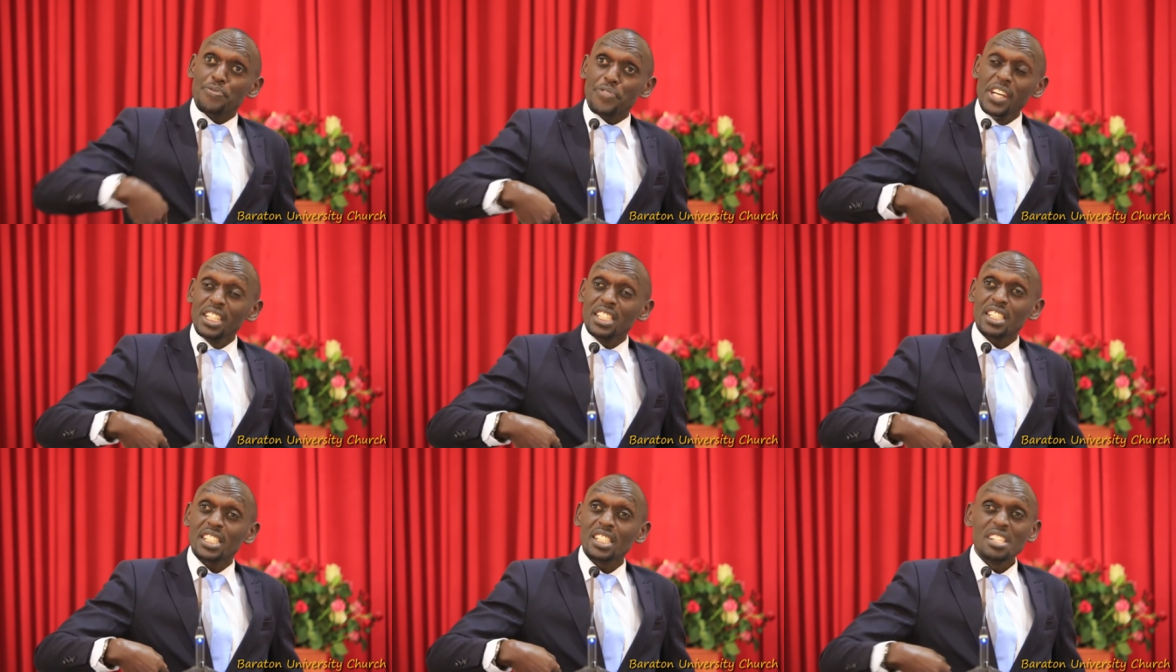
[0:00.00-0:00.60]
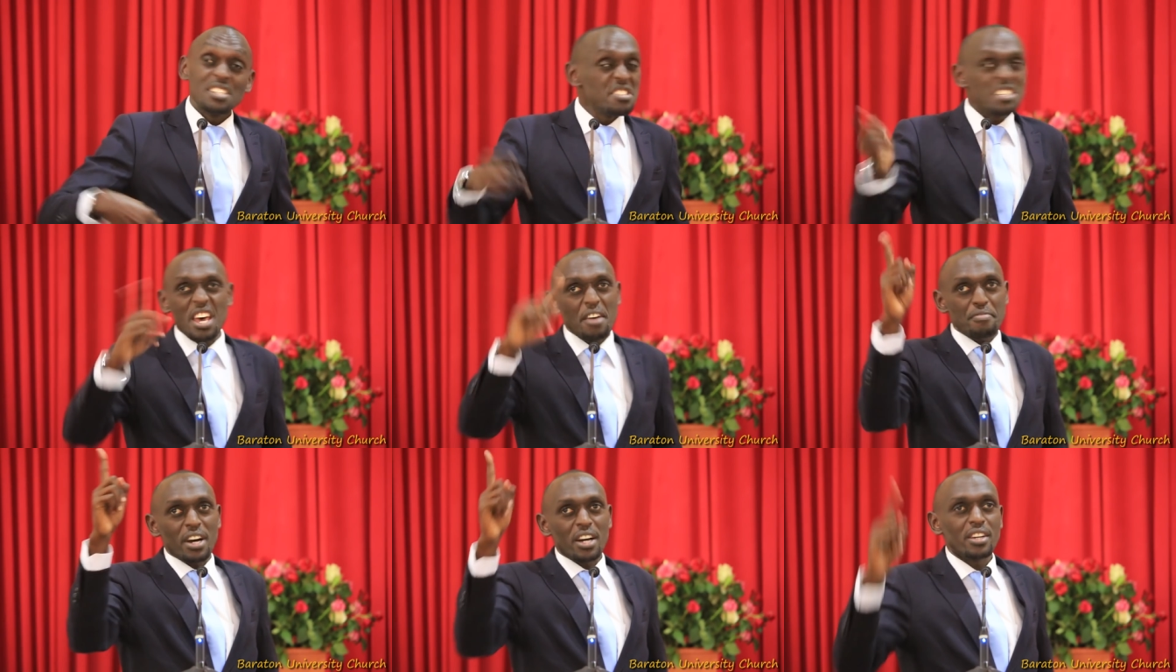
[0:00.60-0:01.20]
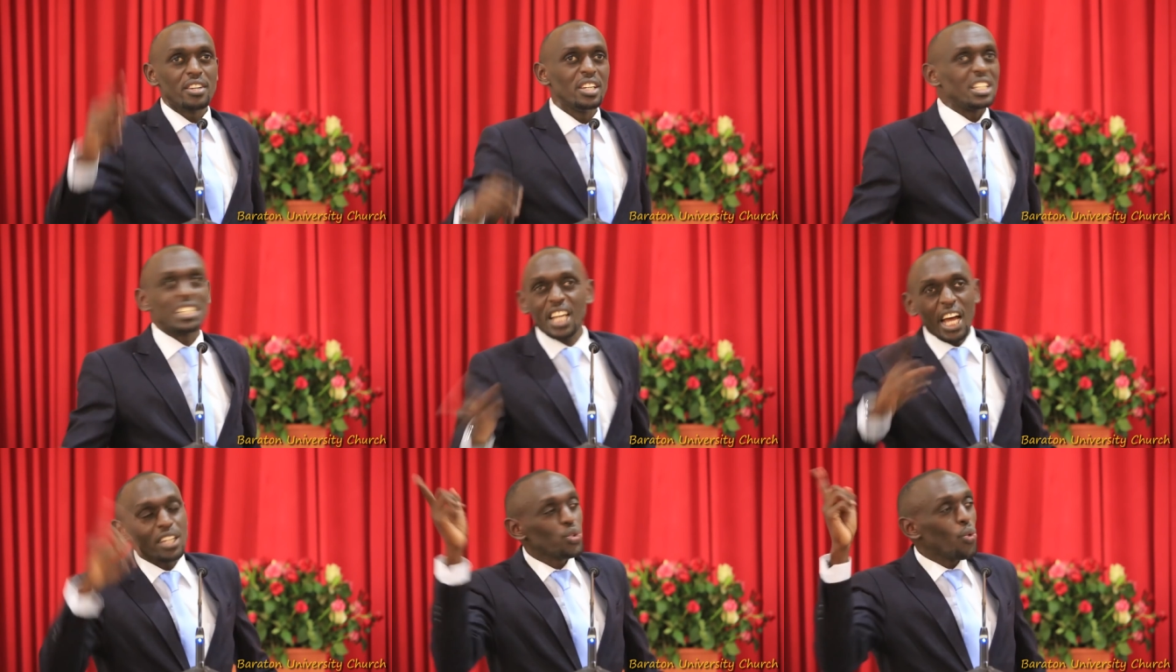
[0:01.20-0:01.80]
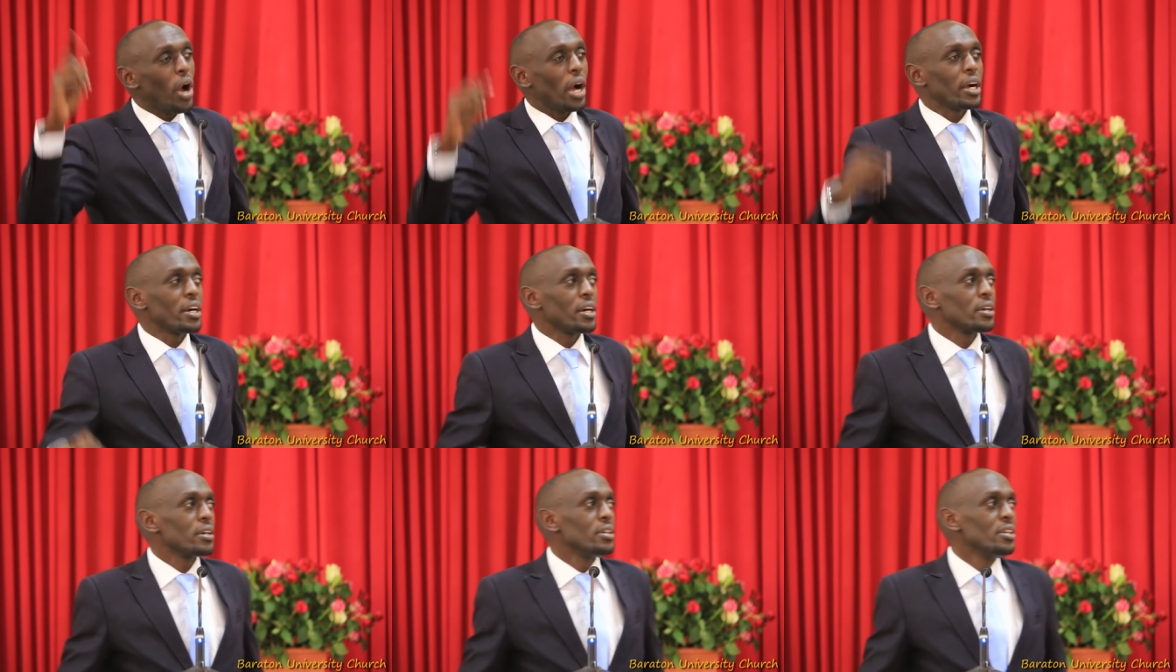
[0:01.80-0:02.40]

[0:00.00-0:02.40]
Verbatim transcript: feet? Never. It can't work.